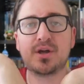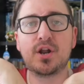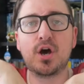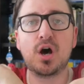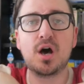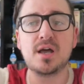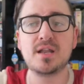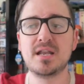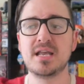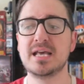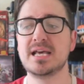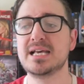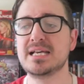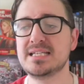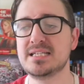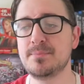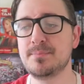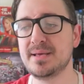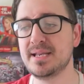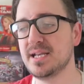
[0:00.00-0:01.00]
went on
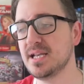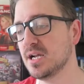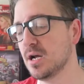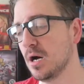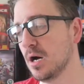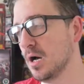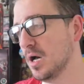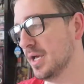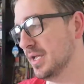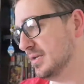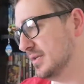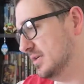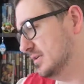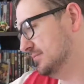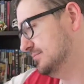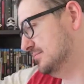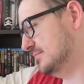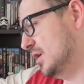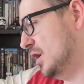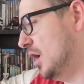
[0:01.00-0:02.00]
depending on
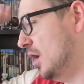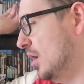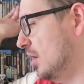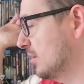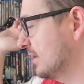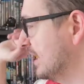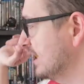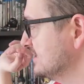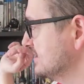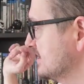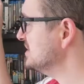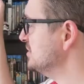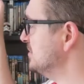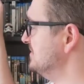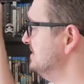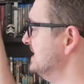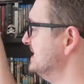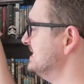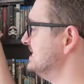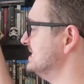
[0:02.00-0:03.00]
all kinds of. So
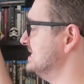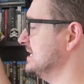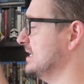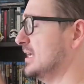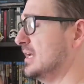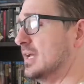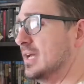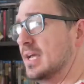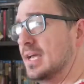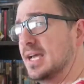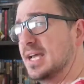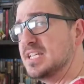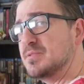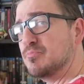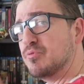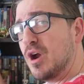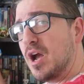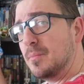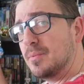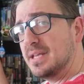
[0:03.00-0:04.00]
this is
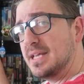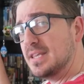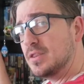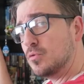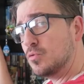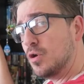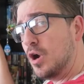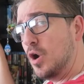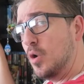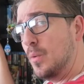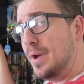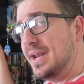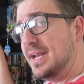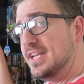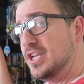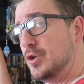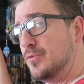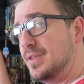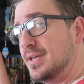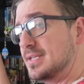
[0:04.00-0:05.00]
probably the wrong way to
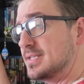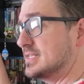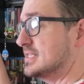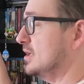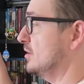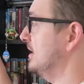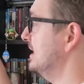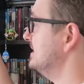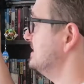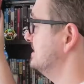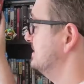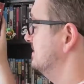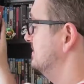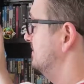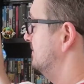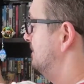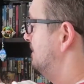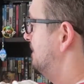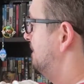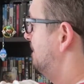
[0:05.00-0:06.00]
do this. So let's,